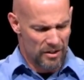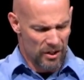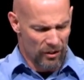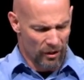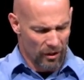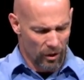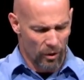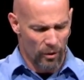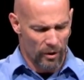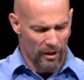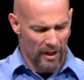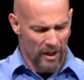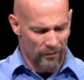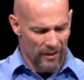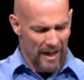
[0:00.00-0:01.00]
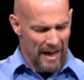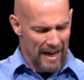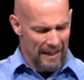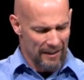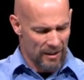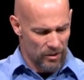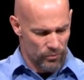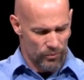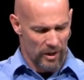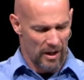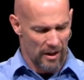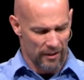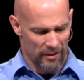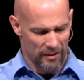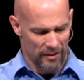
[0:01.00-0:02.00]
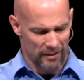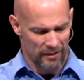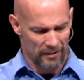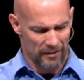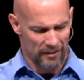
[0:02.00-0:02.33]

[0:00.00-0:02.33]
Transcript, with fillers: to the glory of God the Father.